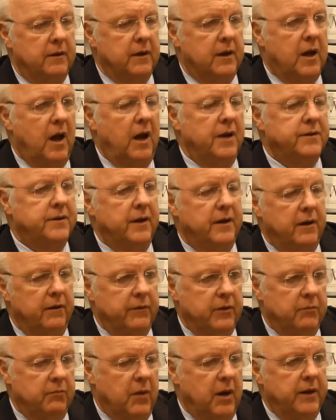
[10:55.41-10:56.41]
the content
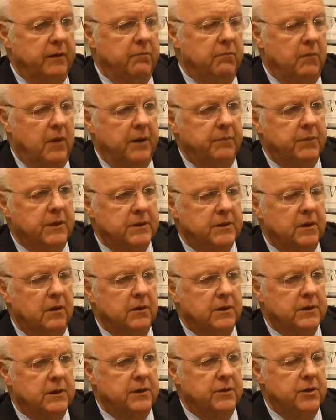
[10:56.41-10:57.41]
of it might be
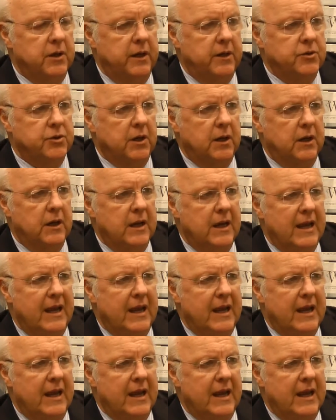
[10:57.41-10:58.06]
seriously changing.